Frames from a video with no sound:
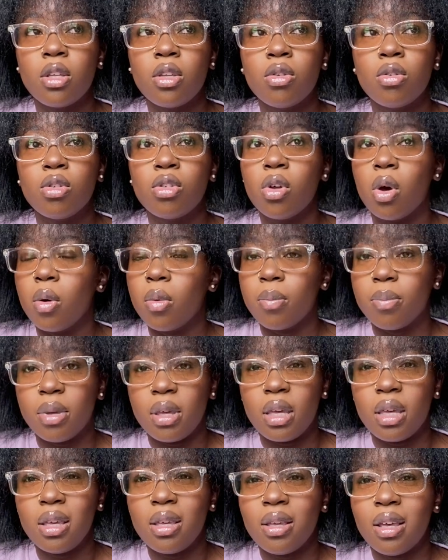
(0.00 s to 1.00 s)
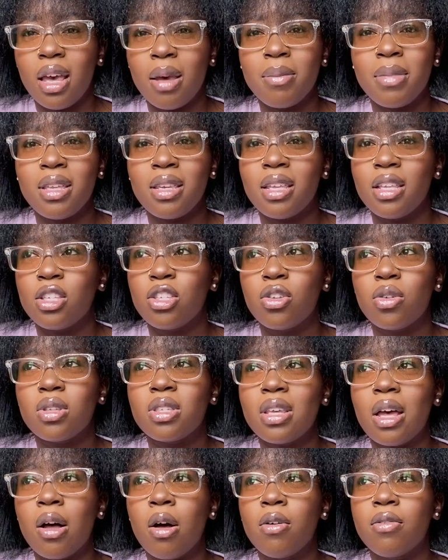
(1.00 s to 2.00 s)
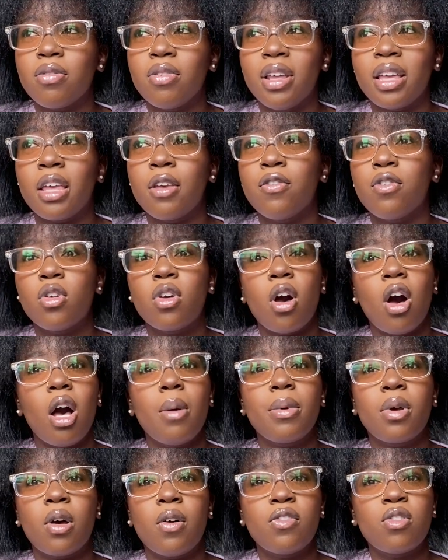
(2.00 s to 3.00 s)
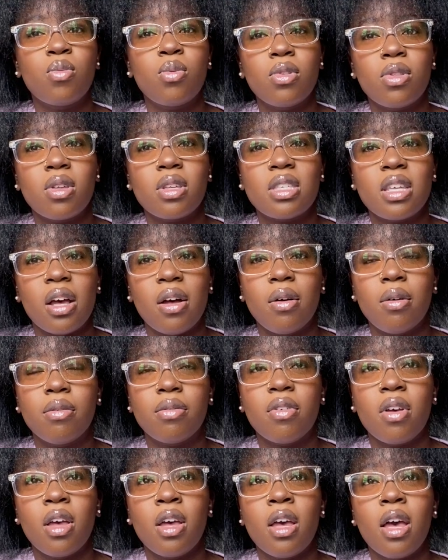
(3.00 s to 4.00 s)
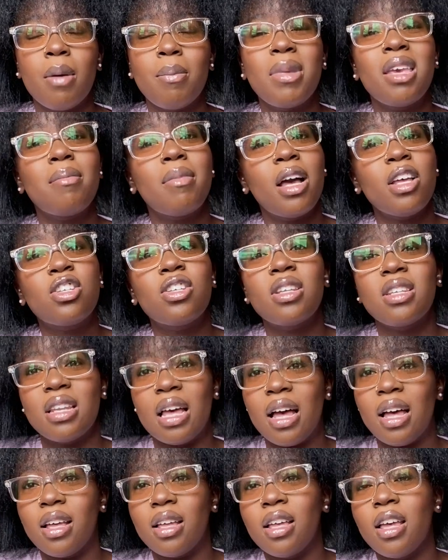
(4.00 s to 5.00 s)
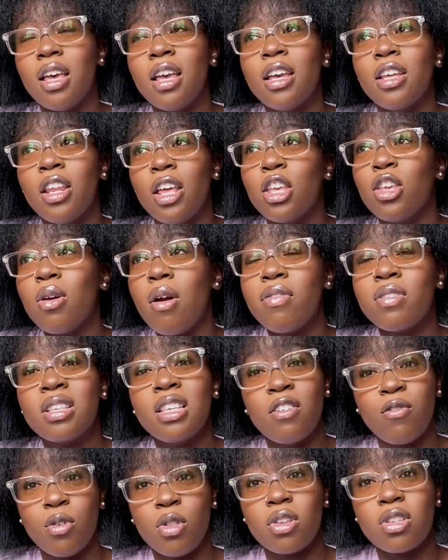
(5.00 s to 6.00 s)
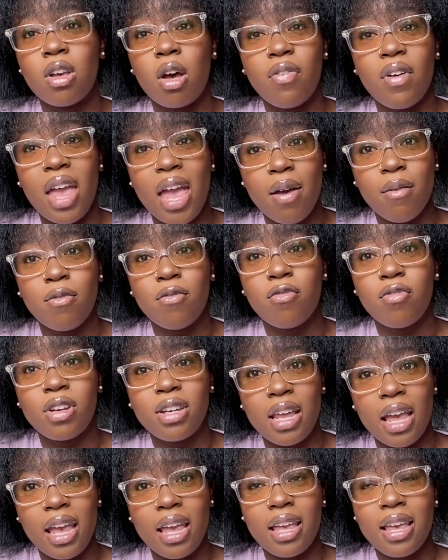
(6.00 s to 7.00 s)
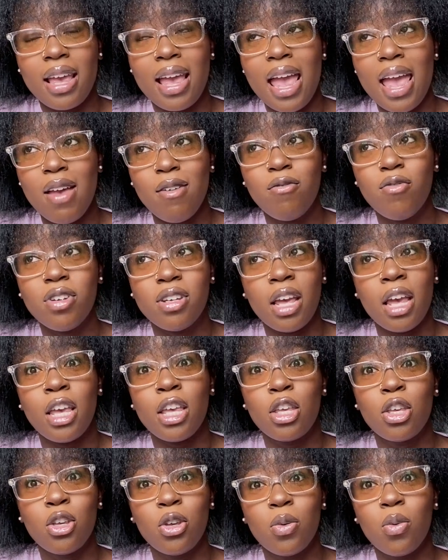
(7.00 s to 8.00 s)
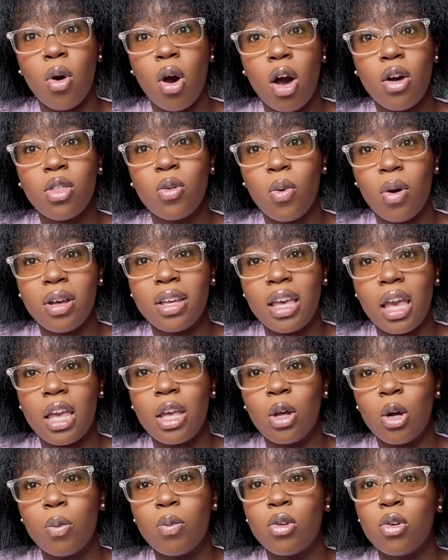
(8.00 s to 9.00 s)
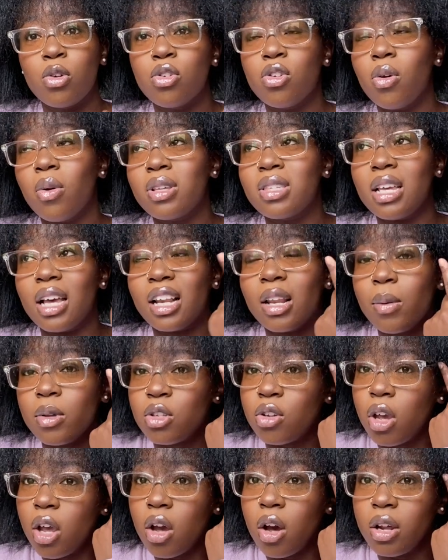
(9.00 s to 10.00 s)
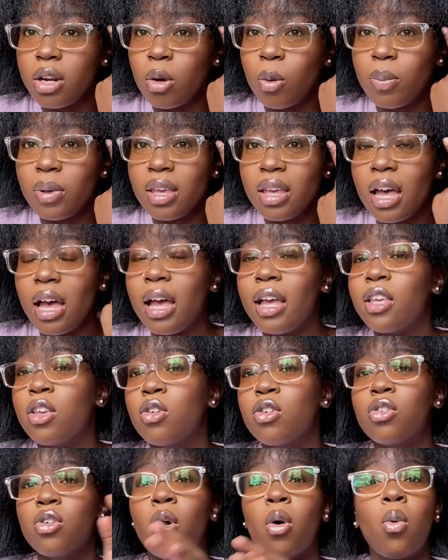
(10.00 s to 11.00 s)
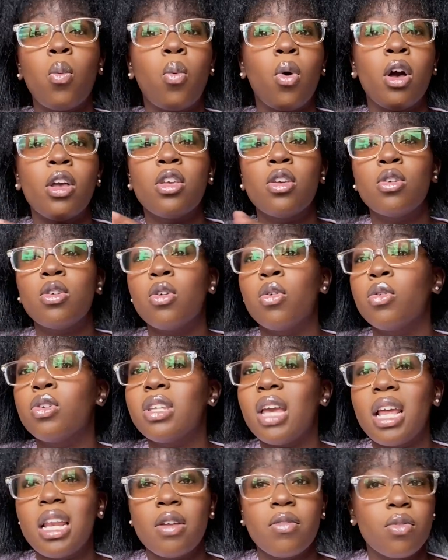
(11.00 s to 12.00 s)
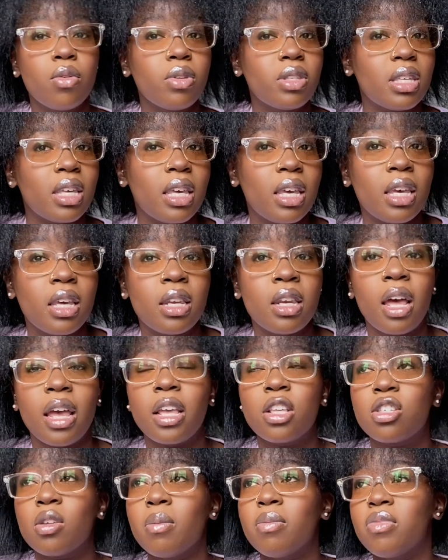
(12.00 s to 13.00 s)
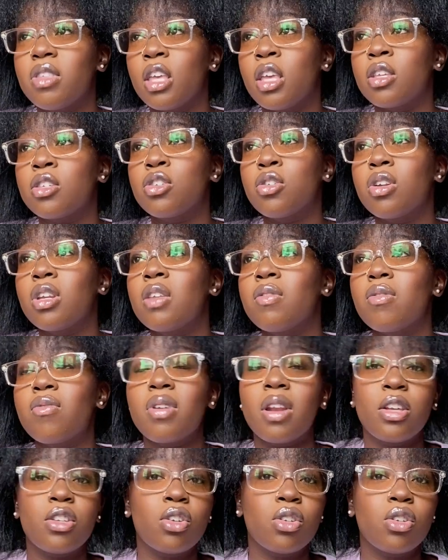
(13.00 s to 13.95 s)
don't be. I mean, it's yourself. Like, if you can't be comfortable with yourself, I mean, imagine that. Like, you have to live with yourself every day. Every day you are the one getting up. You know exactly what's going on up here. You know what your daily routine, like, some things you don't even realize you're